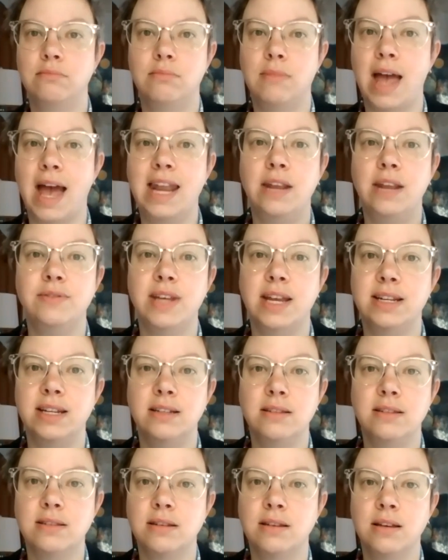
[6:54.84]
End of
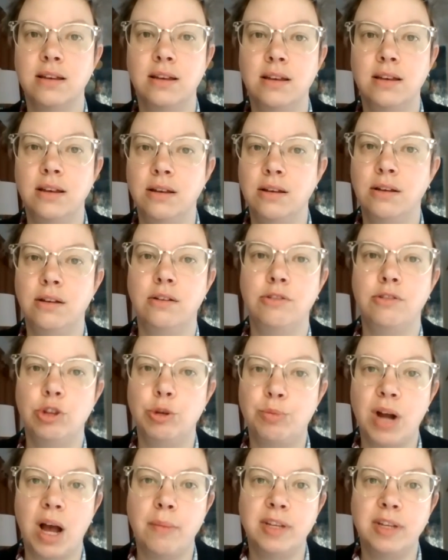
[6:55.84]
sentence. The
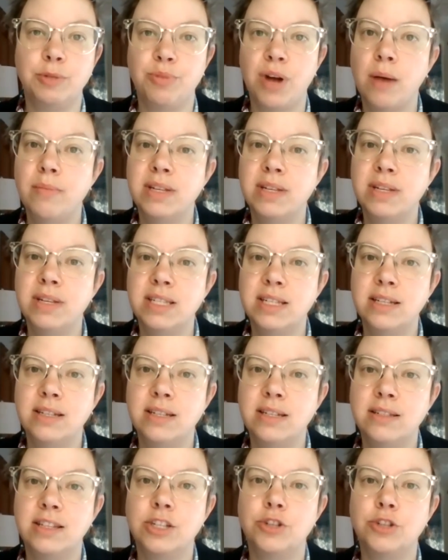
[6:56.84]
promise
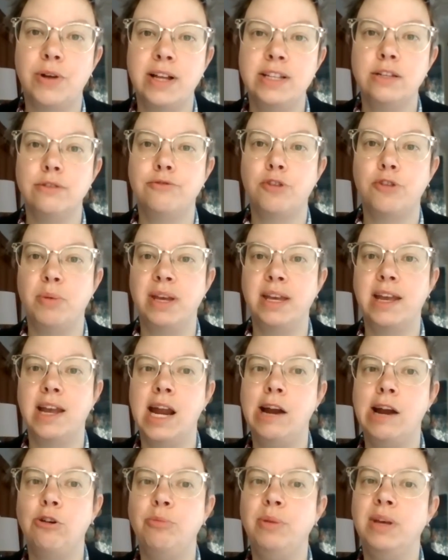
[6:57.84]
promises that trans-affirming
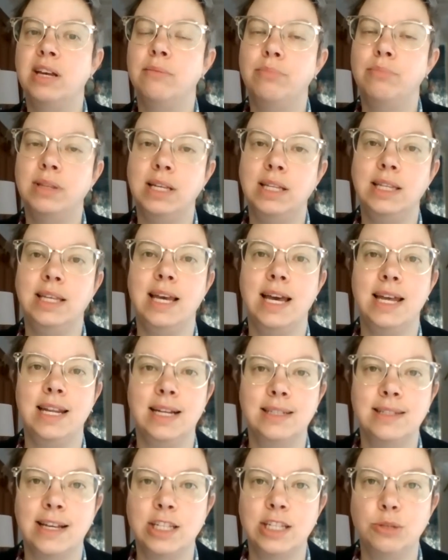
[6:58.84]
care will be completely
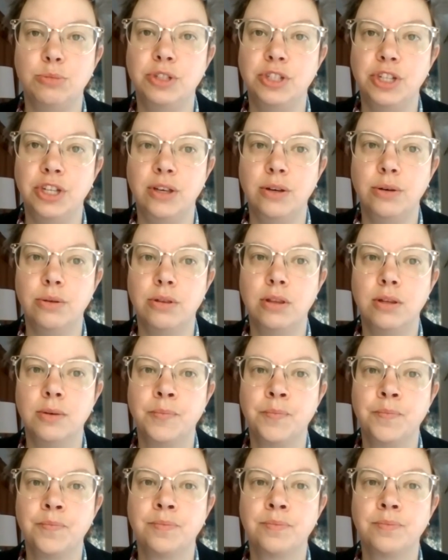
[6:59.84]
inaccessible to youth.
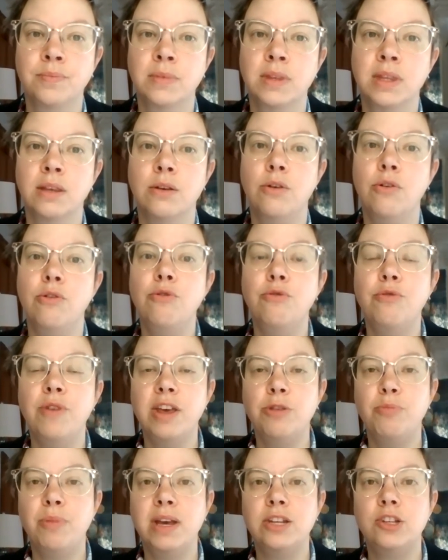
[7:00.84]

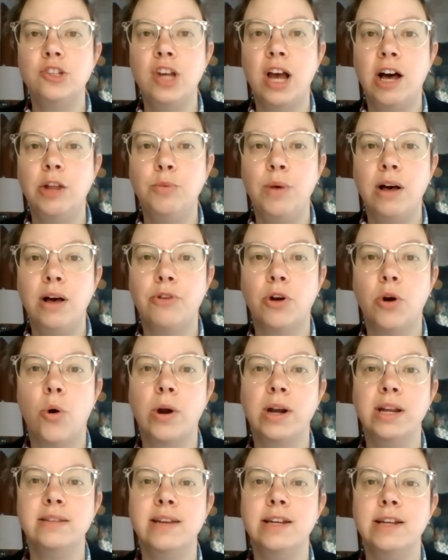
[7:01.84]
Faith-based child welfare
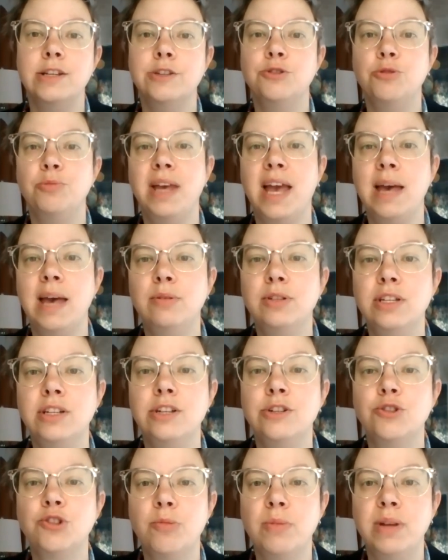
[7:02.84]
organizations will be able to
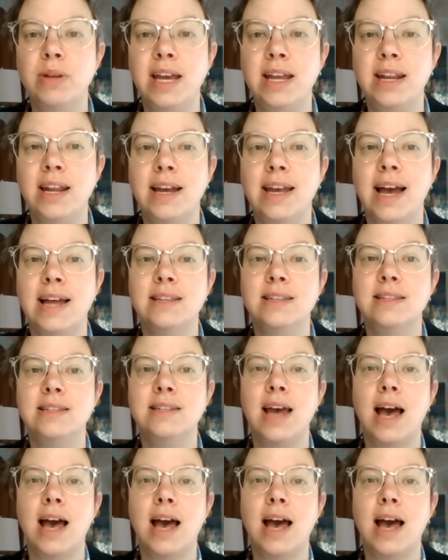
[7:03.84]
discriminate against